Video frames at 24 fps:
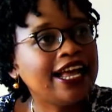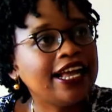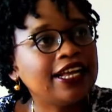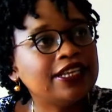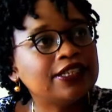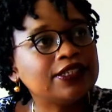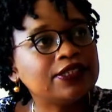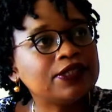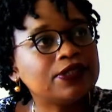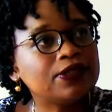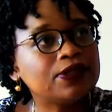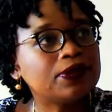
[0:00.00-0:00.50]

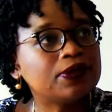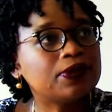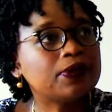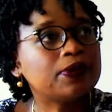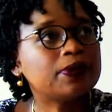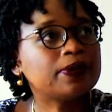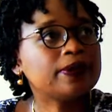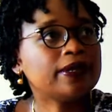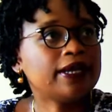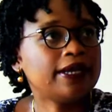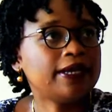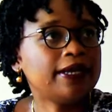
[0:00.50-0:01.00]

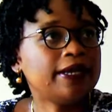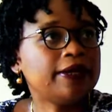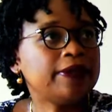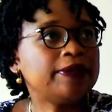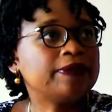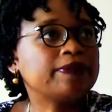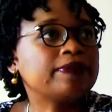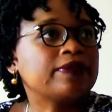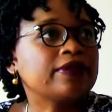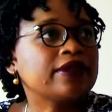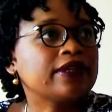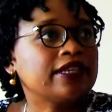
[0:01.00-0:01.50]
So
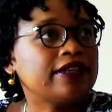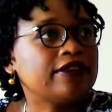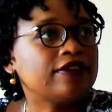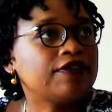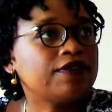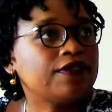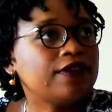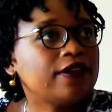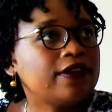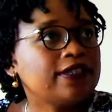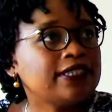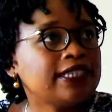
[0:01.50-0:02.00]

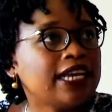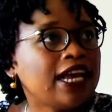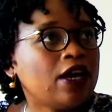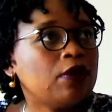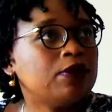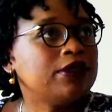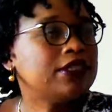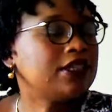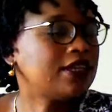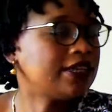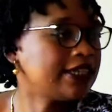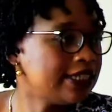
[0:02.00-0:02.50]
first, are
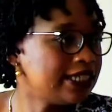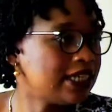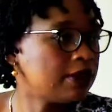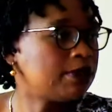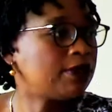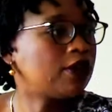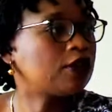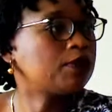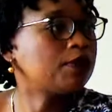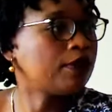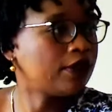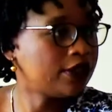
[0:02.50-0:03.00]
we talking
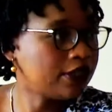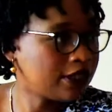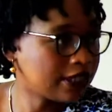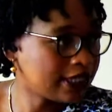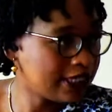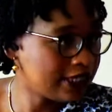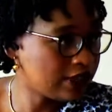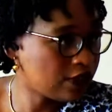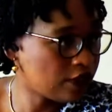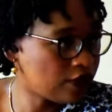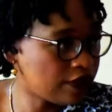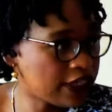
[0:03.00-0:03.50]
about product
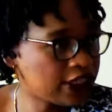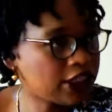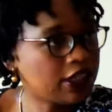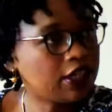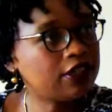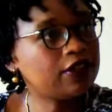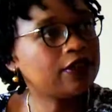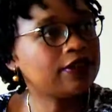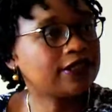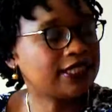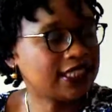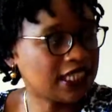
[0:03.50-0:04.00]

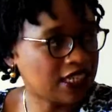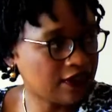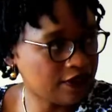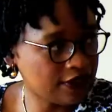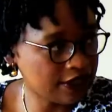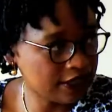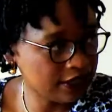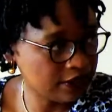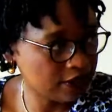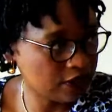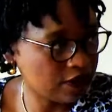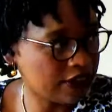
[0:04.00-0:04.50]
innovation or
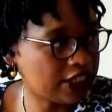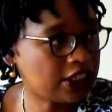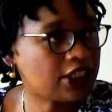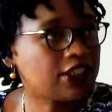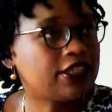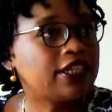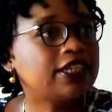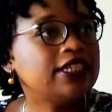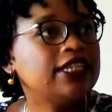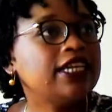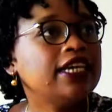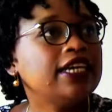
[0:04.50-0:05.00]
service
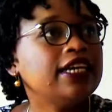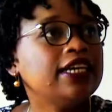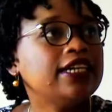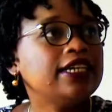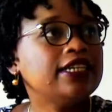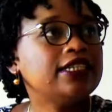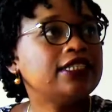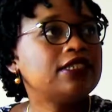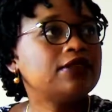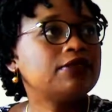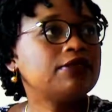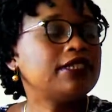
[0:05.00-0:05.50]
innovation?
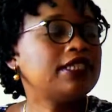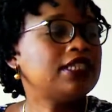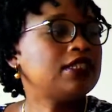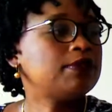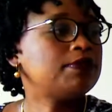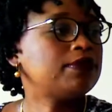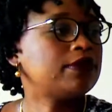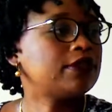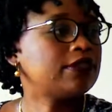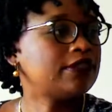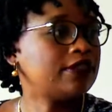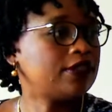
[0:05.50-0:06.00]
It's really
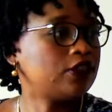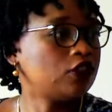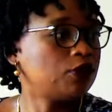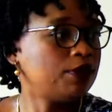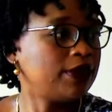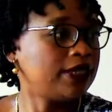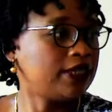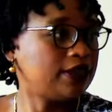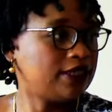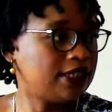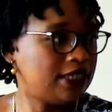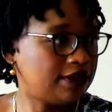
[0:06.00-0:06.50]
important to
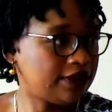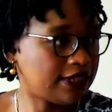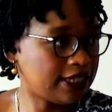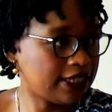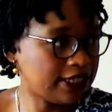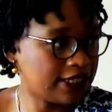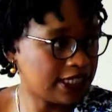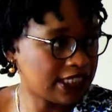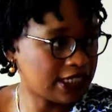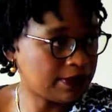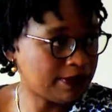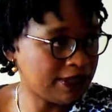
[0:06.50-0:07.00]
make the
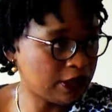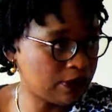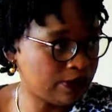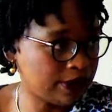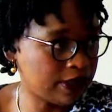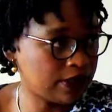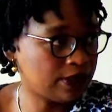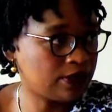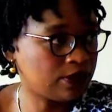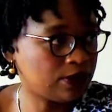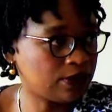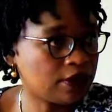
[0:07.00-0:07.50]
differences between
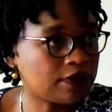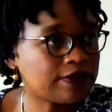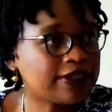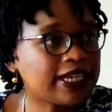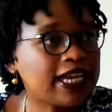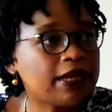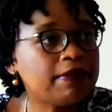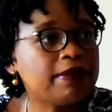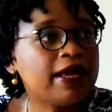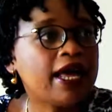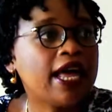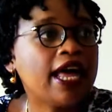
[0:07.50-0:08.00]
the two of
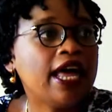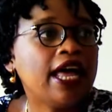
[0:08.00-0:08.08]
them.